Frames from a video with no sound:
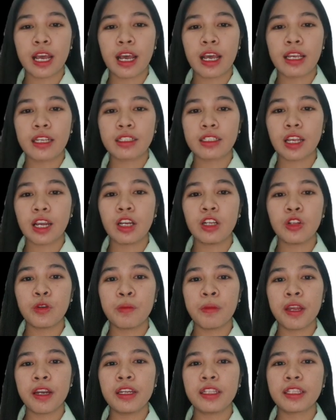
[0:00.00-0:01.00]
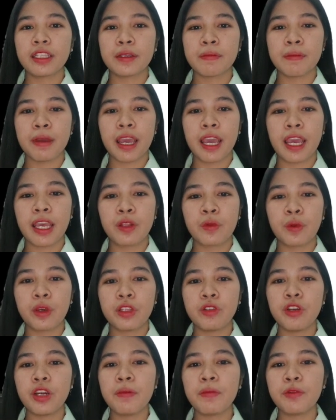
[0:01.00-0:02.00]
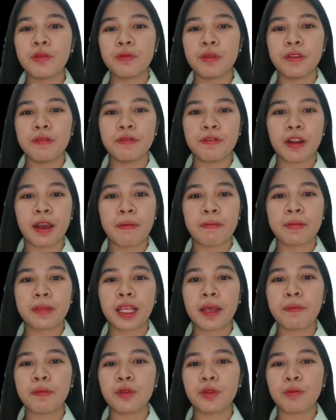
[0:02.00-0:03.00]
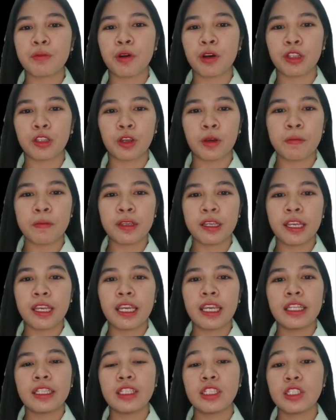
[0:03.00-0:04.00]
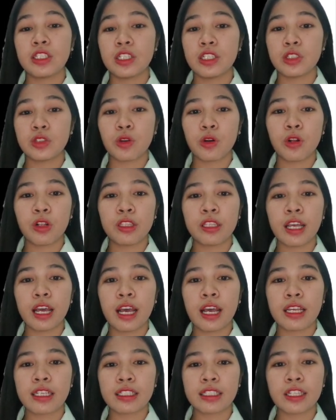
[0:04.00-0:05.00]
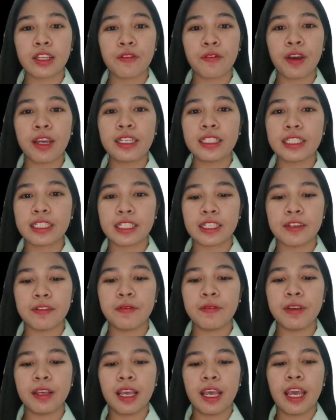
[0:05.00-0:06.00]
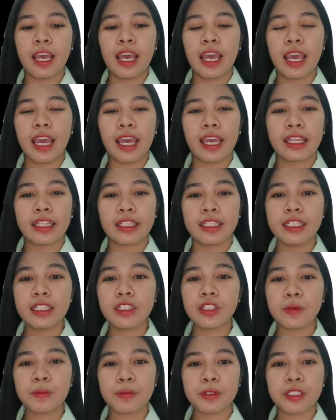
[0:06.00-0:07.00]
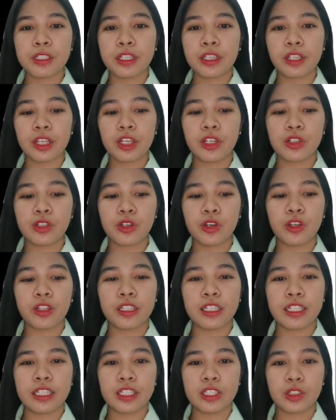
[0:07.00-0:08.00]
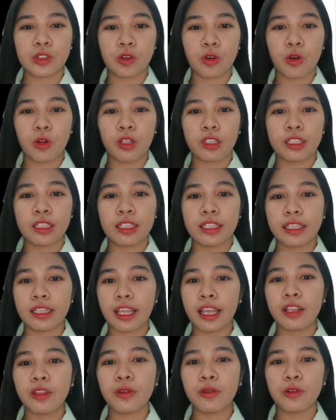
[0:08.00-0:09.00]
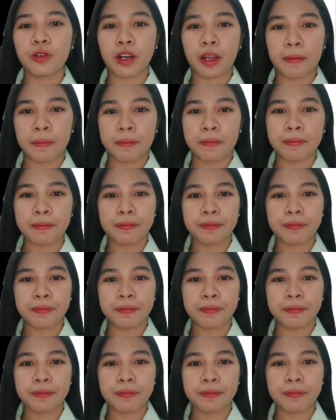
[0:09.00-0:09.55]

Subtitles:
as agglomerative, and when you are moving from top to bottom, this is called as divisive, and this representation is called dendrogram.